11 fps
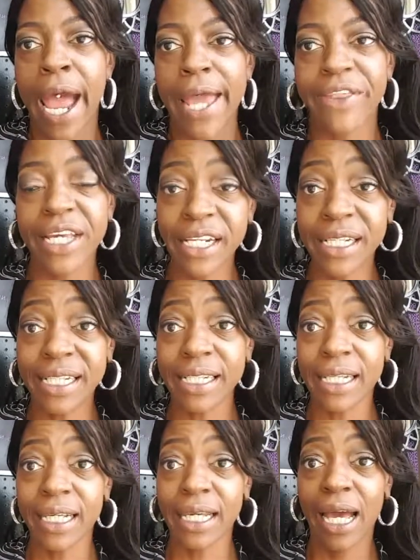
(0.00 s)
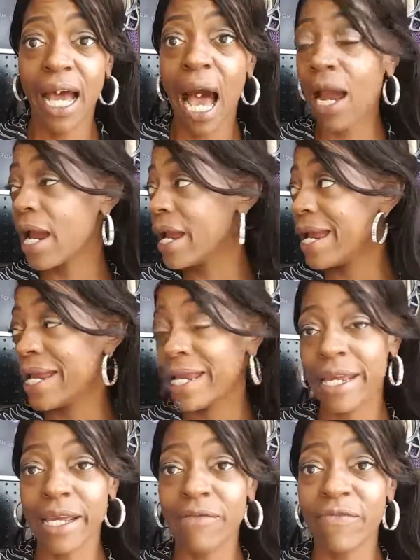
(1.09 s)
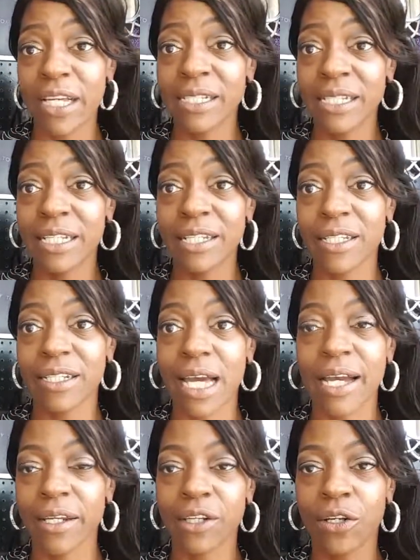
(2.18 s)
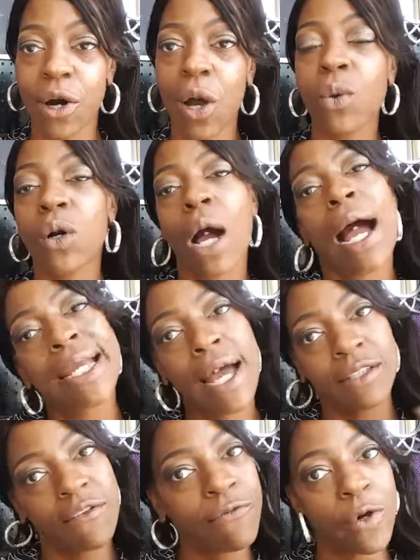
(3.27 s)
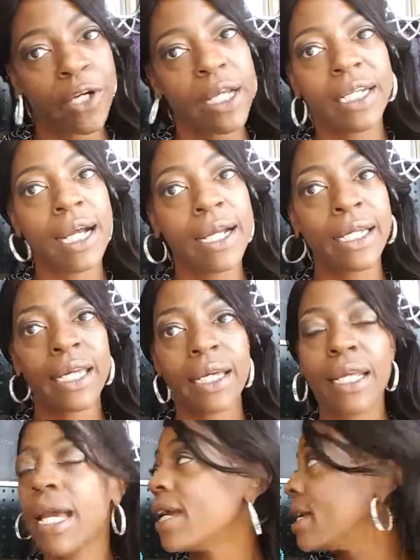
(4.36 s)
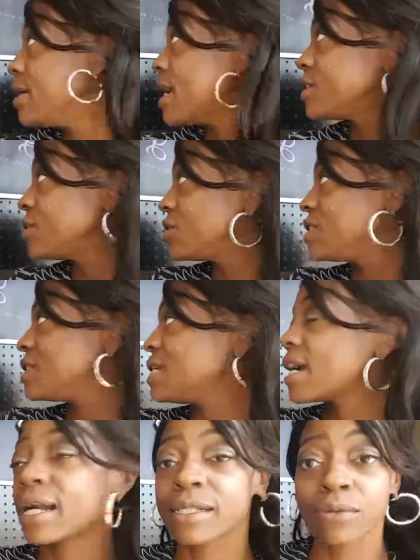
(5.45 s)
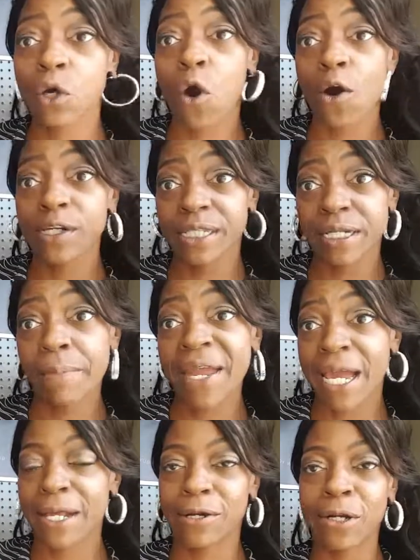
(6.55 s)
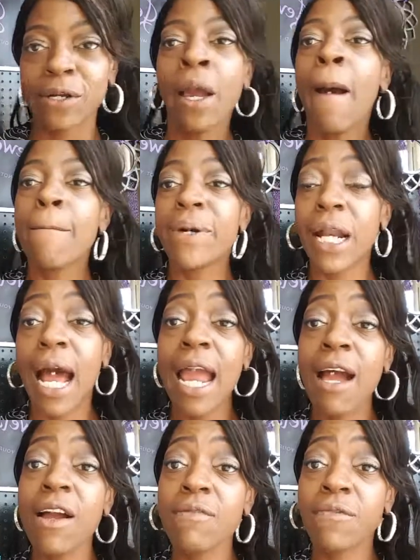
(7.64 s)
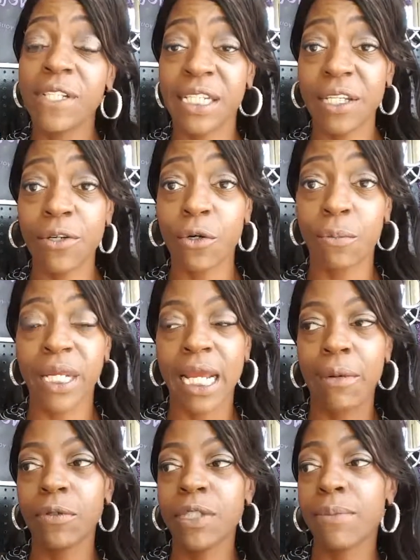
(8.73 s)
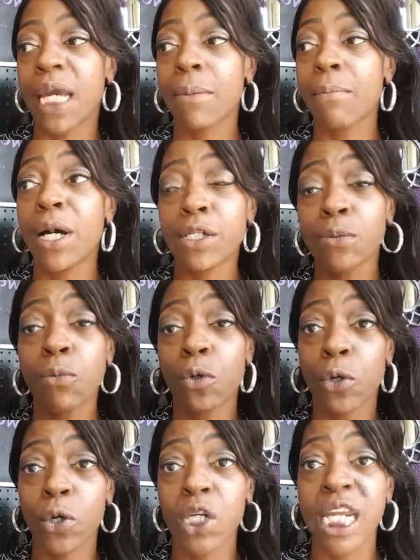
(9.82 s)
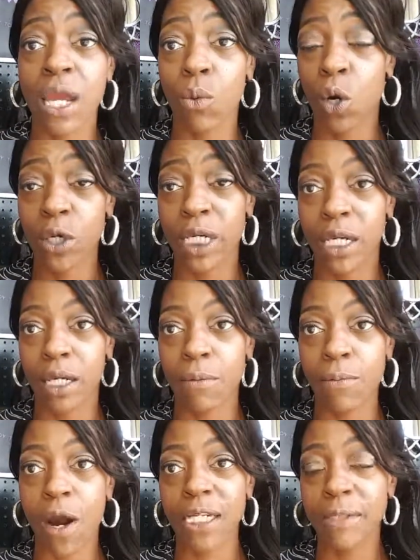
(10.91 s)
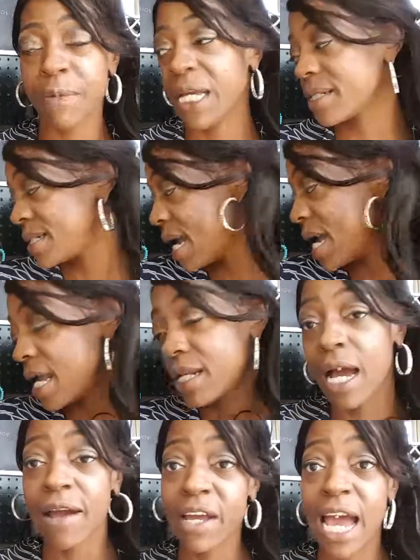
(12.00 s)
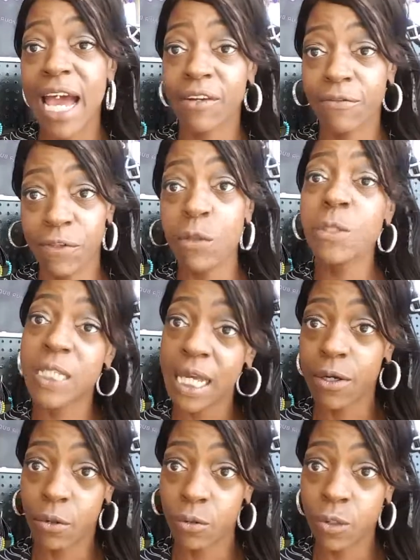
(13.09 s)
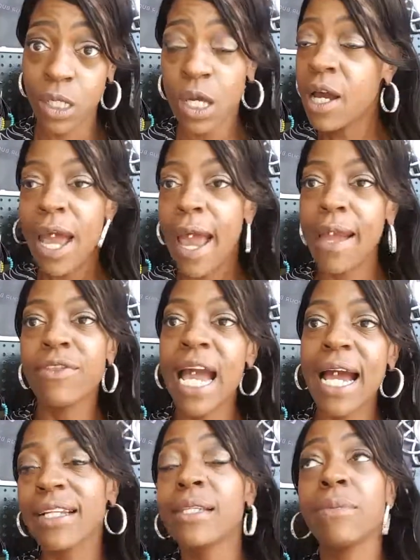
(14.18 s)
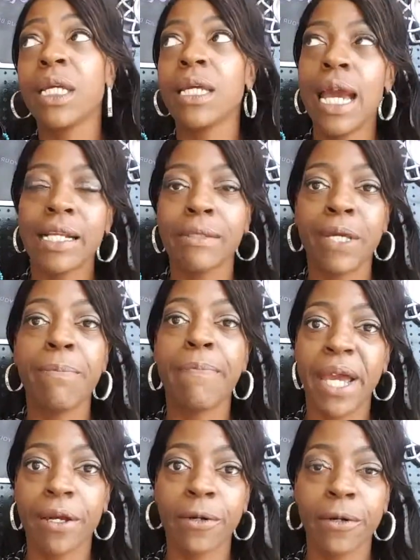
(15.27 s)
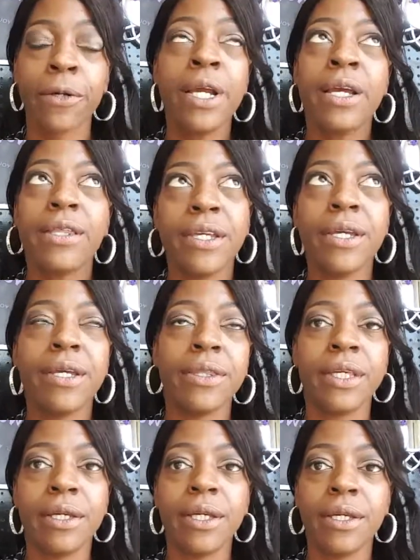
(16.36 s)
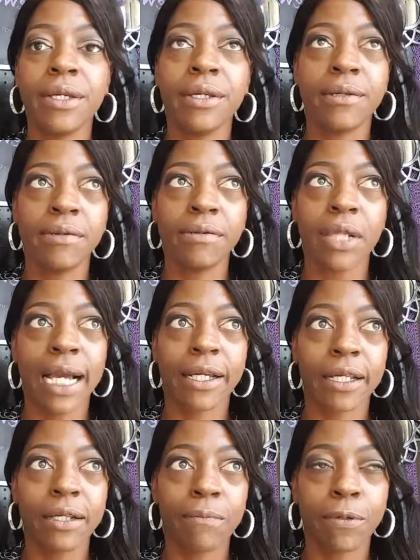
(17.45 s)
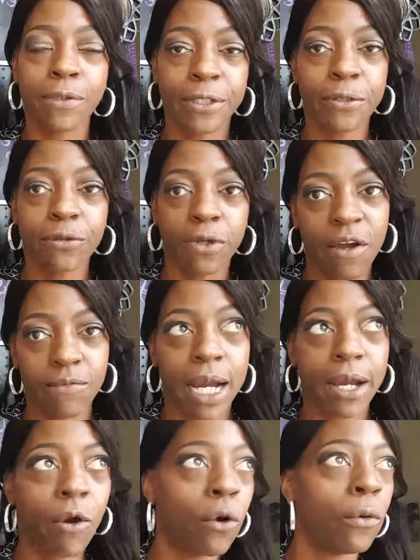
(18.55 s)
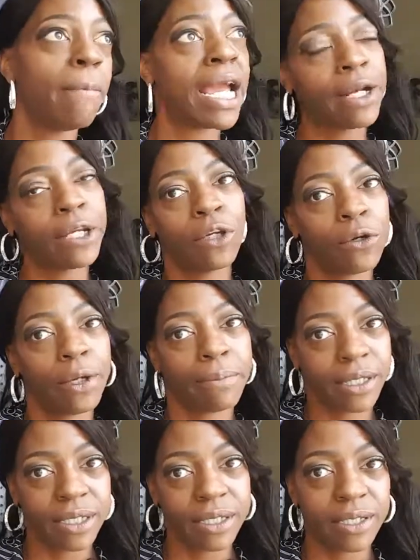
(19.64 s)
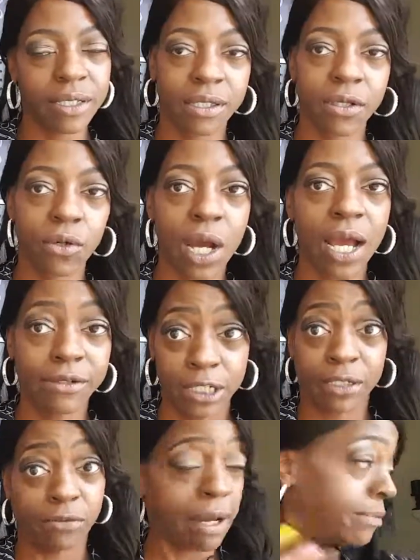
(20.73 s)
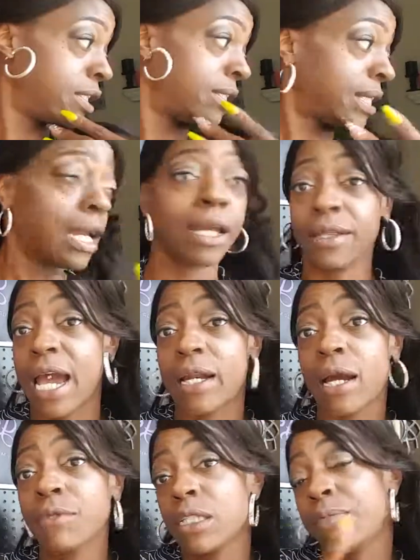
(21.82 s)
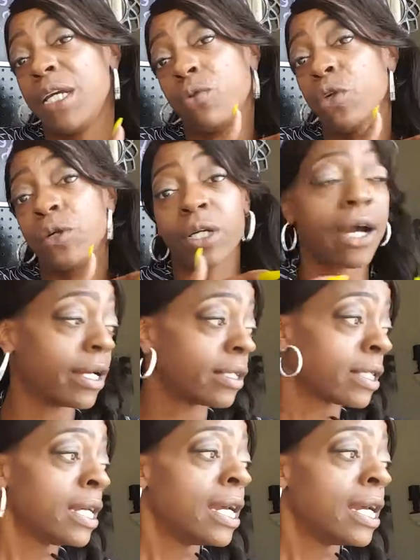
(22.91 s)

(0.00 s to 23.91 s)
This, I invested, like, you know, well, I got the $4.99 kit, and as you can see, I got some cards and a banner, but I have still been able to make much more networking prospects, and I've had a few sales, and that to me has been better than the, like, pursuit of my own manicuring business. So I'm just saying that. I'm just being real, guys.